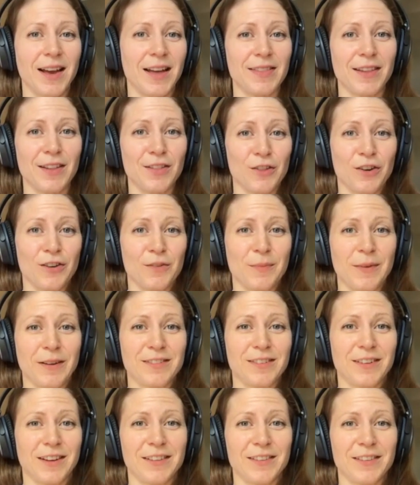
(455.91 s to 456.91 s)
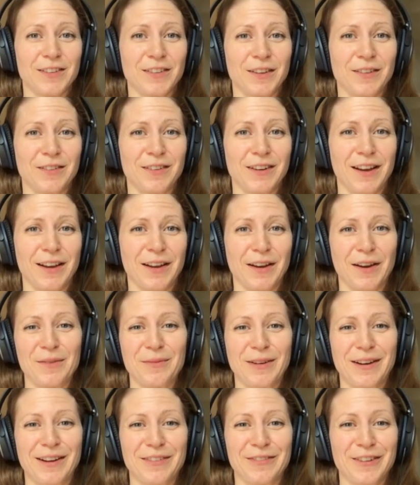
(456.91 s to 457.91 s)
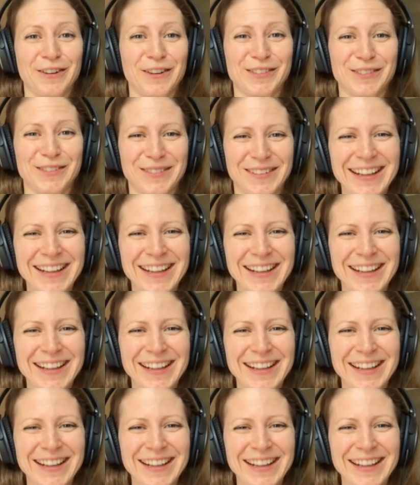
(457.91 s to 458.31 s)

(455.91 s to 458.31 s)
they look much nicer than when I got my first one.